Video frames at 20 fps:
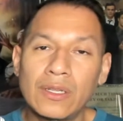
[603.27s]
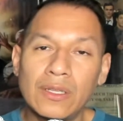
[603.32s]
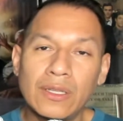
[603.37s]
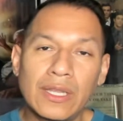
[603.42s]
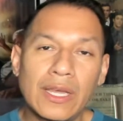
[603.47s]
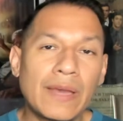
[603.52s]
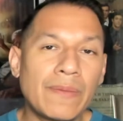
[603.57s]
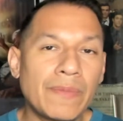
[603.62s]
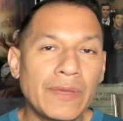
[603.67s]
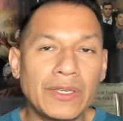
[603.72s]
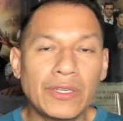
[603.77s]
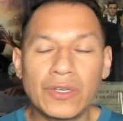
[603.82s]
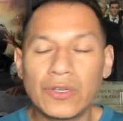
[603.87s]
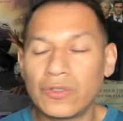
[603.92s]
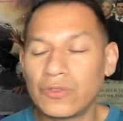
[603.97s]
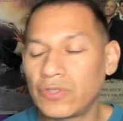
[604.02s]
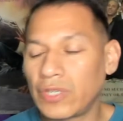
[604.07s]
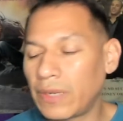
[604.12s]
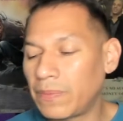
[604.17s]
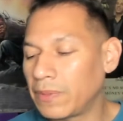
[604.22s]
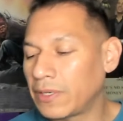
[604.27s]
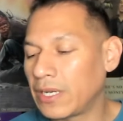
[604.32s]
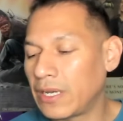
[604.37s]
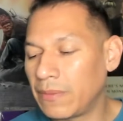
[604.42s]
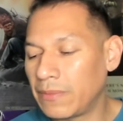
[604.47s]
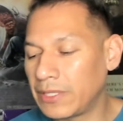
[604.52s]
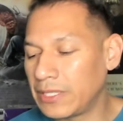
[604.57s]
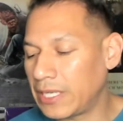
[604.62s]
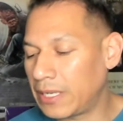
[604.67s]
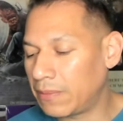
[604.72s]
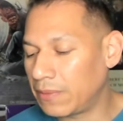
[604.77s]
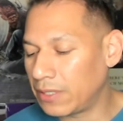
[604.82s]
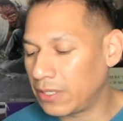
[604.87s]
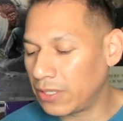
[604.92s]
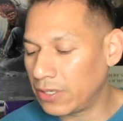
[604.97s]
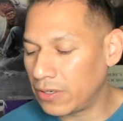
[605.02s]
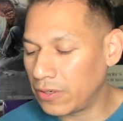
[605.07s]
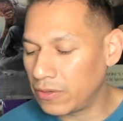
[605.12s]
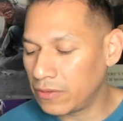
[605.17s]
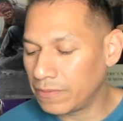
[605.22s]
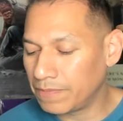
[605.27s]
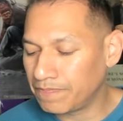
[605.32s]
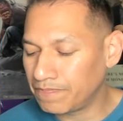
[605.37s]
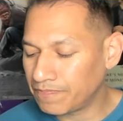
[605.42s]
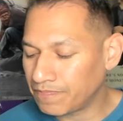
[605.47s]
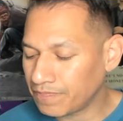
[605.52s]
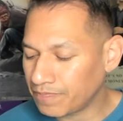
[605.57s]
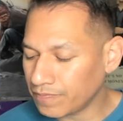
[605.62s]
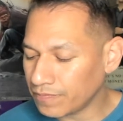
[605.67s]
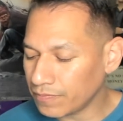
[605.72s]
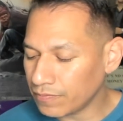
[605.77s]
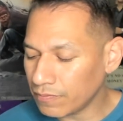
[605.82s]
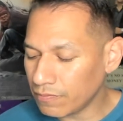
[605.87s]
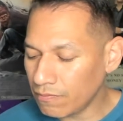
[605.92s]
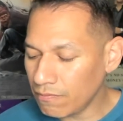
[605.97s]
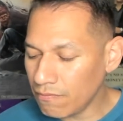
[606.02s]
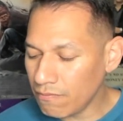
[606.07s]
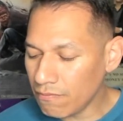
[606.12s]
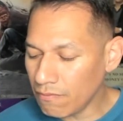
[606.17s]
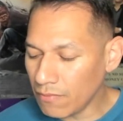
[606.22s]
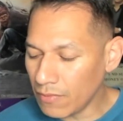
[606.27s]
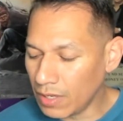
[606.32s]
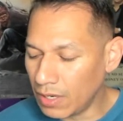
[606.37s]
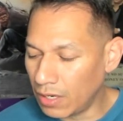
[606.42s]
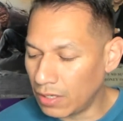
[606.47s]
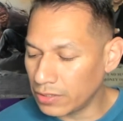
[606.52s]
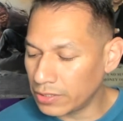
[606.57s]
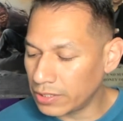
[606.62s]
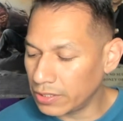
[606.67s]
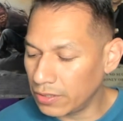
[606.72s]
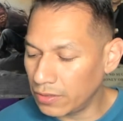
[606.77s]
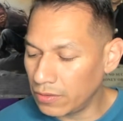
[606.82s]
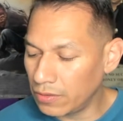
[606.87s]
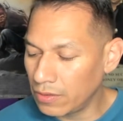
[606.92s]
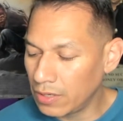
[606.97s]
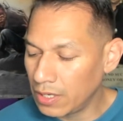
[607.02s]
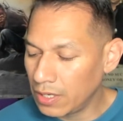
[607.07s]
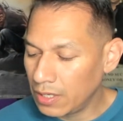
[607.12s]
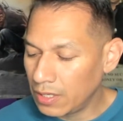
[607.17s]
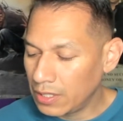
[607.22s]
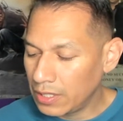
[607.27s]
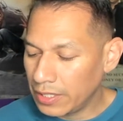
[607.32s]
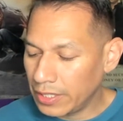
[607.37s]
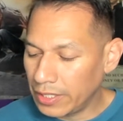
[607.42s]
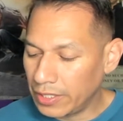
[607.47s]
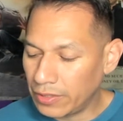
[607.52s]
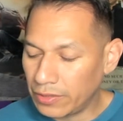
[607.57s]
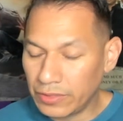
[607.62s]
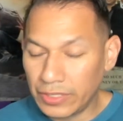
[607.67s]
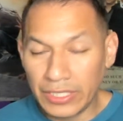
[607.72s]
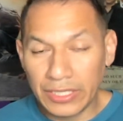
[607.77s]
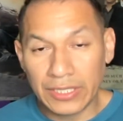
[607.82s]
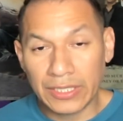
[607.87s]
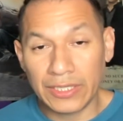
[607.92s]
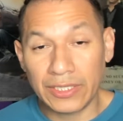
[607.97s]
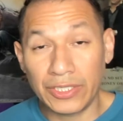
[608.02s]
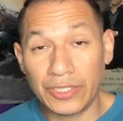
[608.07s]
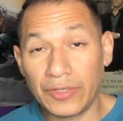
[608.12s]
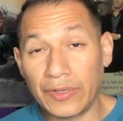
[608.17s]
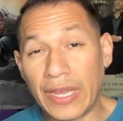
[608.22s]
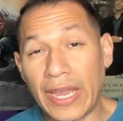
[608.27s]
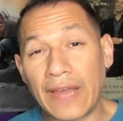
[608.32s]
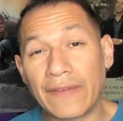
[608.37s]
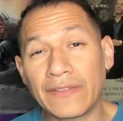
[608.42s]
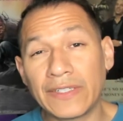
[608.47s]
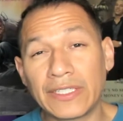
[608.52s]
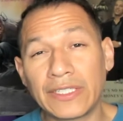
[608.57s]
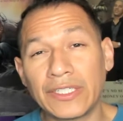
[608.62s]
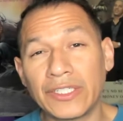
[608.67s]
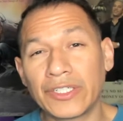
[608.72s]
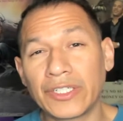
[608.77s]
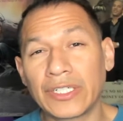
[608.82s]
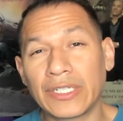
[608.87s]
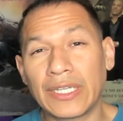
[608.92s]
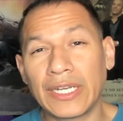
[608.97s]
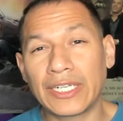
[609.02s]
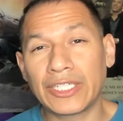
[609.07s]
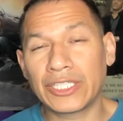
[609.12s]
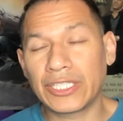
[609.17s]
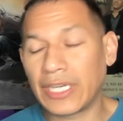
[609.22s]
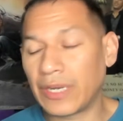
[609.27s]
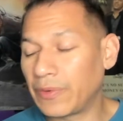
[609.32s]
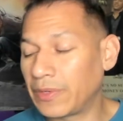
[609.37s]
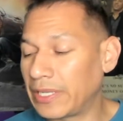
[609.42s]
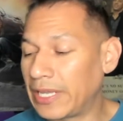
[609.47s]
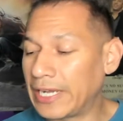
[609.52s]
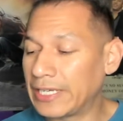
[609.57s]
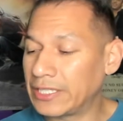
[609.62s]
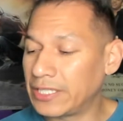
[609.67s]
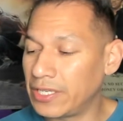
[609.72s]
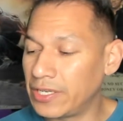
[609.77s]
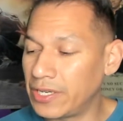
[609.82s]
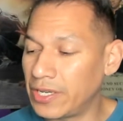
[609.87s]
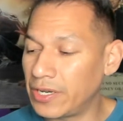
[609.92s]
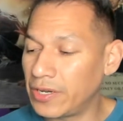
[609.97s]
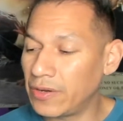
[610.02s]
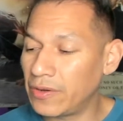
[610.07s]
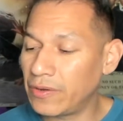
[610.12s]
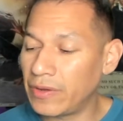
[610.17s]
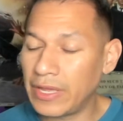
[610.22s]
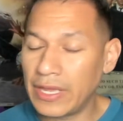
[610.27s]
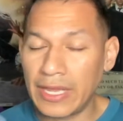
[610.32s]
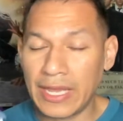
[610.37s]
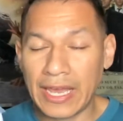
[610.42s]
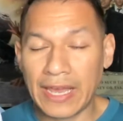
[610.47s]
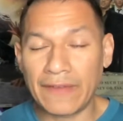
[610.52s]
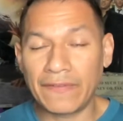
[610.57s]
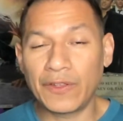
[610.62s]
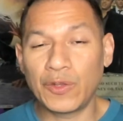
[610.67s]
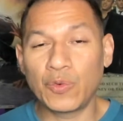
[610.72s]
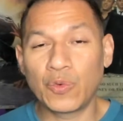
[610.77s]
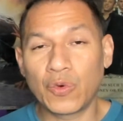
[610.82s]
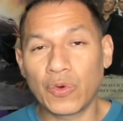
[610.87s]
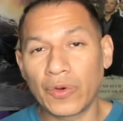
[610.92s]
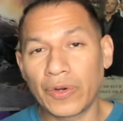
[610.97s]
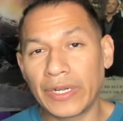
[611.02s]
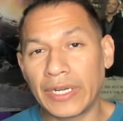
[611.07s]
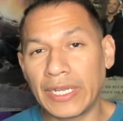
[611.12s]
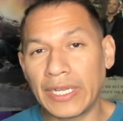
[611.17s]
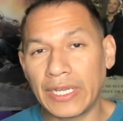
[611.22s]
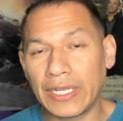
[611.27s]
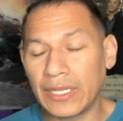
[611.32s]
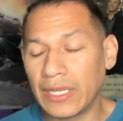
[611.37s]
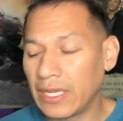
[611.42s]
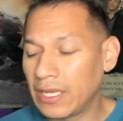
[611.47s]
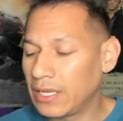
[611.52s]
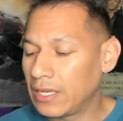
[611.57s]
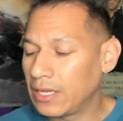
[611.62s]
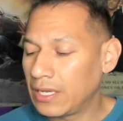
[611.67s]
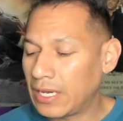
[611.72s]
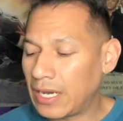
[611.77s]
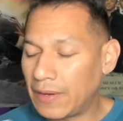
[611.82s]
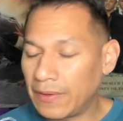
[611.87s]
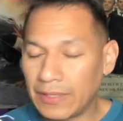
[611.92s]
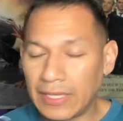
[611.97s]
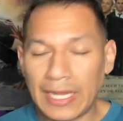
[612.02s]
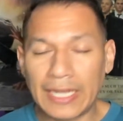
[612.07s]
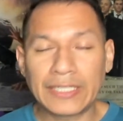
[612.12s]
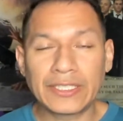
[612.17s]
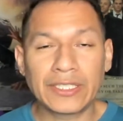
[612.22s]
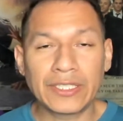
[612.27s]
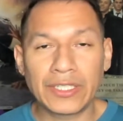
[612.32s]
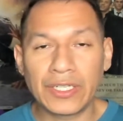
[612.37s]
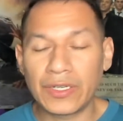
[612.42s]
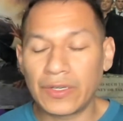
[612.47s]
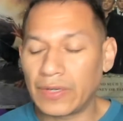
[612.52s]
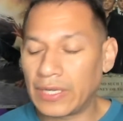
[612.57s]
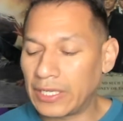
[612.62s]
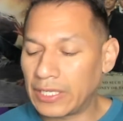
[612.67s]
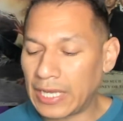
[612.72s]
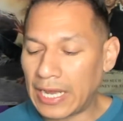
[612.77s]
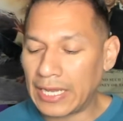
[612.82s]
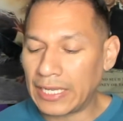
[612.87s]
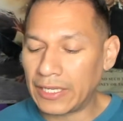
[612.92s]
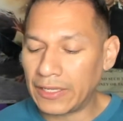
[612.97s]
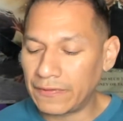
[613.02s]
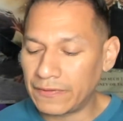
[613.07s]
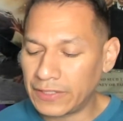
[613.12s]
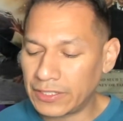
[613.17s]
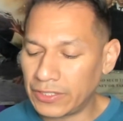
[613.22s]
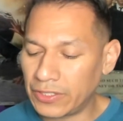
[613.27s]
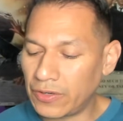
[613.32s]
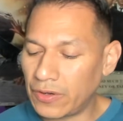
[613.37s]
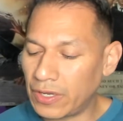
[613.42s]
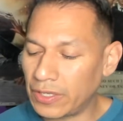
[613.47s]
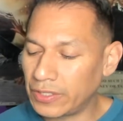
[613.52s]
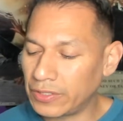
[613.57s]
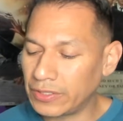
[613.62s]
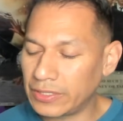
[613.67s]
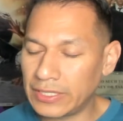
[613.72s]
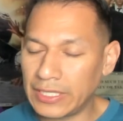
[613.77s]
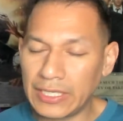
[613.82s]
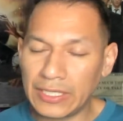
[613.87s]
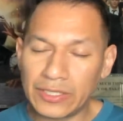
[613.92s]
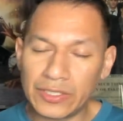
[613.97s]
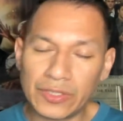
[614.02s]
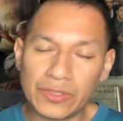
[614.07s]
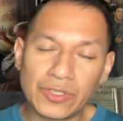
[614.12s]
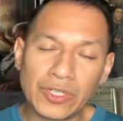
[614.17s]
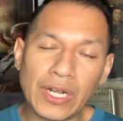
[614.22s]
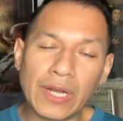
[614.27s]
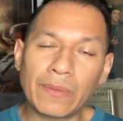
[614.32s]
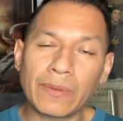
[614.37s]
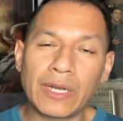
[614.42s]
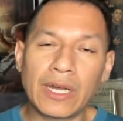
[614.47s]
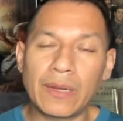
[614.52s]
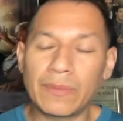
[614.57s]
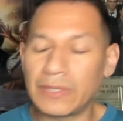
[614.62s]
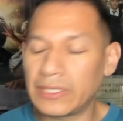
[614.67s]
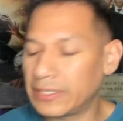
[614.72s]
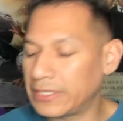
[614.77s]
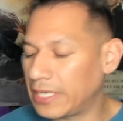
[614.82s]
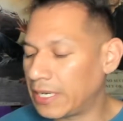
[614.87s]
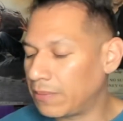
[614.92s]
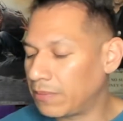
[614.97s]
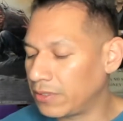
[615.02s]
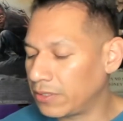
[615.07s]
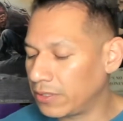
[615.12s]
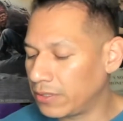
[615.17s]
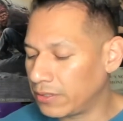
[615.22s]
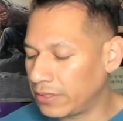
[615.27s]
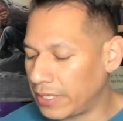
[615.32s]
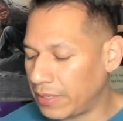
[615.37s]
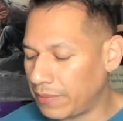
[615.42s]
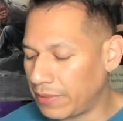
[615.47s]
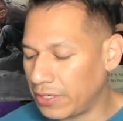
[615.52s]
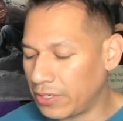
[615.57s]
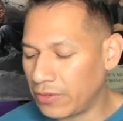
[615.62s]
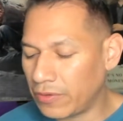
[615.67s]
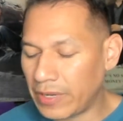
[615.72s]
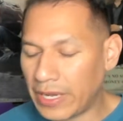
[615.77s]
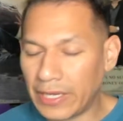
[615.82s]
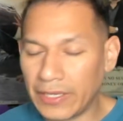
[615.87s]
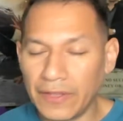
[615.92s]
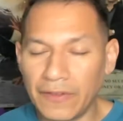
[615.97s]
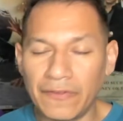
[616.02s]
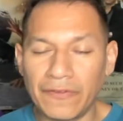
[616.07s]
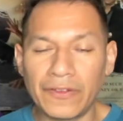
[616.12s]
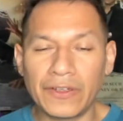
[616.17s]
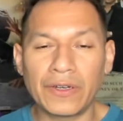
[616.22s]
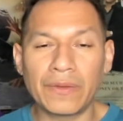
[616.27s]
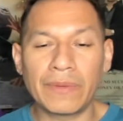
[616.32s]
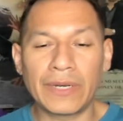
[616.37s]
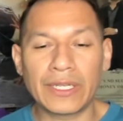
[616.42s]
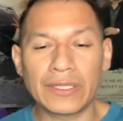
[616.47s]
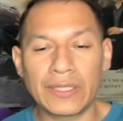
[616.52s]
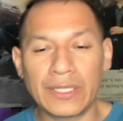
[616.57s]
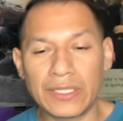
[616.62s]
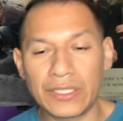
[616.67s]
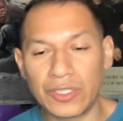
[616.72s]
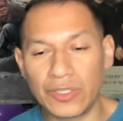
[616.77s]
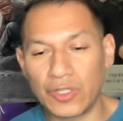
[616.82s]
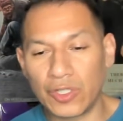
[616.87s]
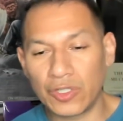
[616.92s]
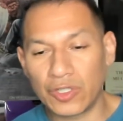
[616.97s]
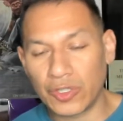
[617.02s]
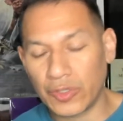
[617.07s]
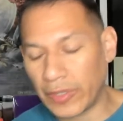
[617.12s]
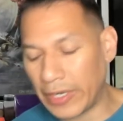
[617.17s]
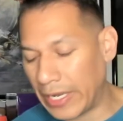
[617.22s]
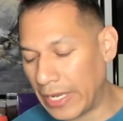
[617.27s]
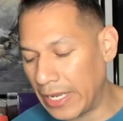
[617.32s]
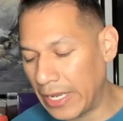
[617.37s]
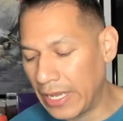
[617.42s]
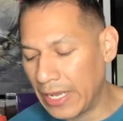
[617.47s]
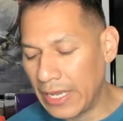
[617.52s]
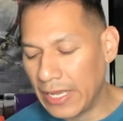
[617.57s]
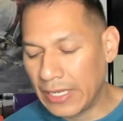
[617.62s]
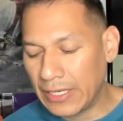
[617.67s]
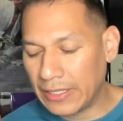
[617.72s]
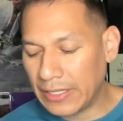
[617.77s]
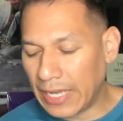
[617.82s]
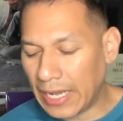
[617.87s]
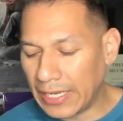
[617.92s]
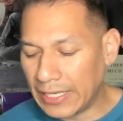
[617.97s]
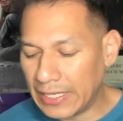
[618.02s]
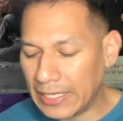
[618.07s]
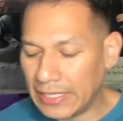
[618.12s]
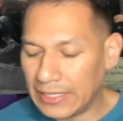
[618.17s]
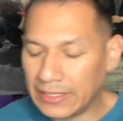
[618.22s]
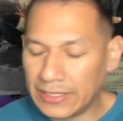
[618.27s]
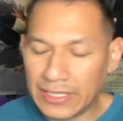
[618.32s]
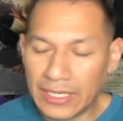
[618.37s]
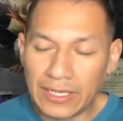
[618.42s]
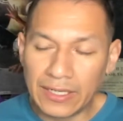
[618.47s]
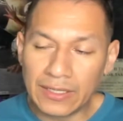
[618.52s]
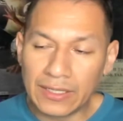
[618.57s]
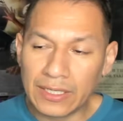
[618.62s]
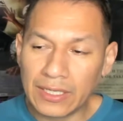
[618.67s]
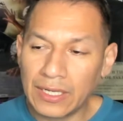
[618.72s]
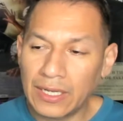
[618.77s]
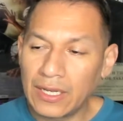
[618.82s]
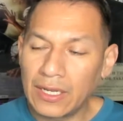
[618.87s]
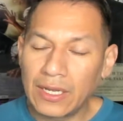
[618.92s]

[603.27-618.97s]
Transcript: Let me know. Drop a comment down below. Also, you know, do, do you have this in your collection? I would like to know. Have you worn it? I would like to know. I, I love to know all those things. So drop comments down below. Let me know how you feel about this Notre Nike Dunk.